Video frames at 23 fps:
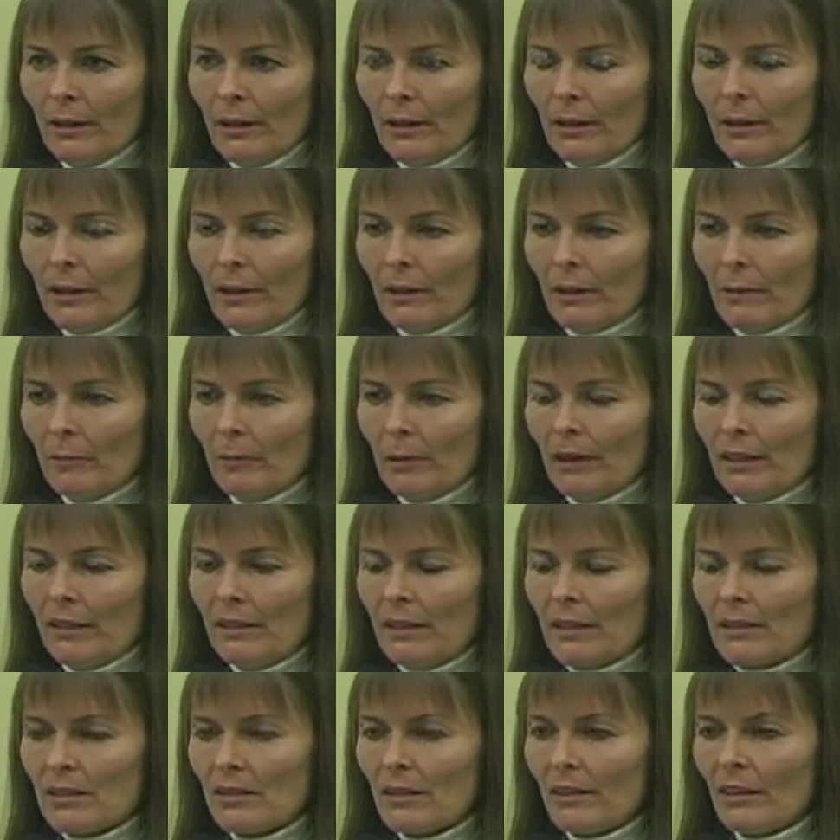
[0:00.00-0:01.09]
but it
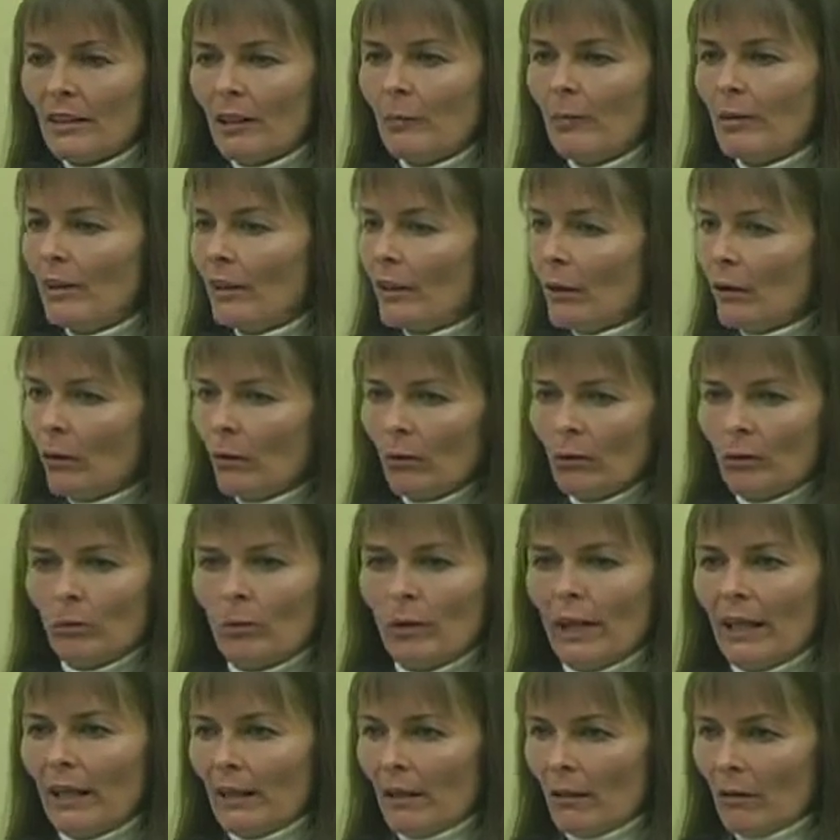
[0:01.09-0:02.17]
doesn't come in the old
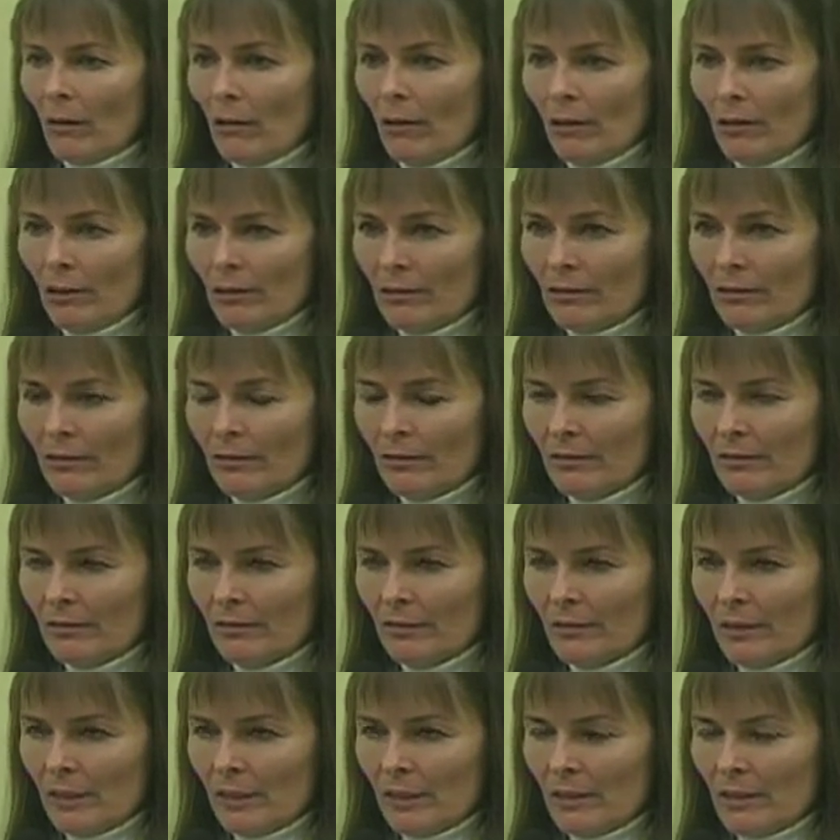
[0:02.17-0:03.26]
way at all.
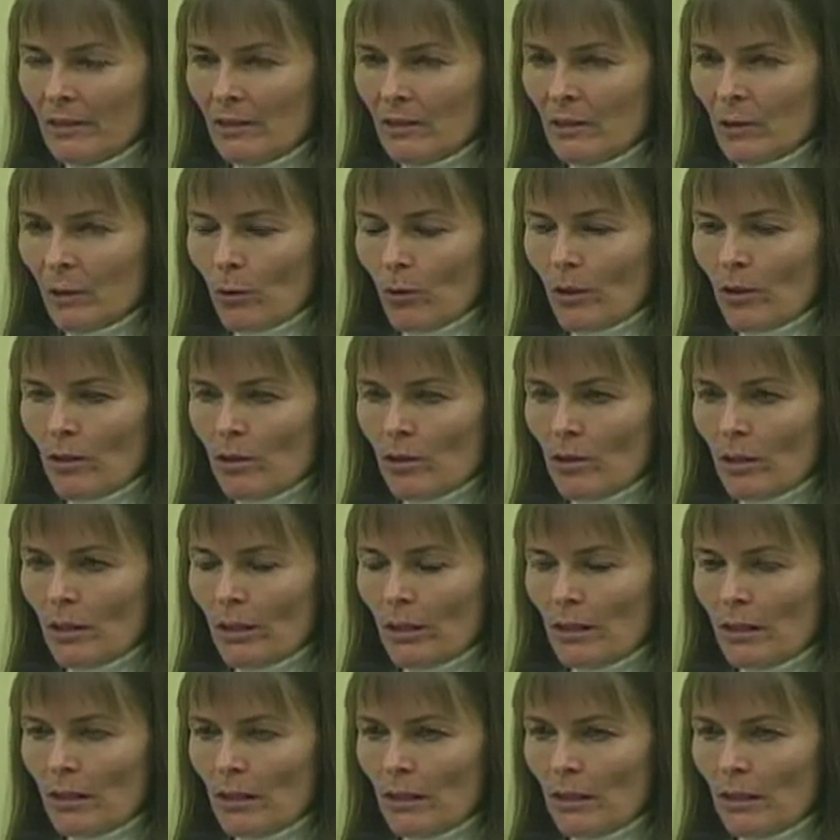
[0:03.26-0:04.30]
And so there's not,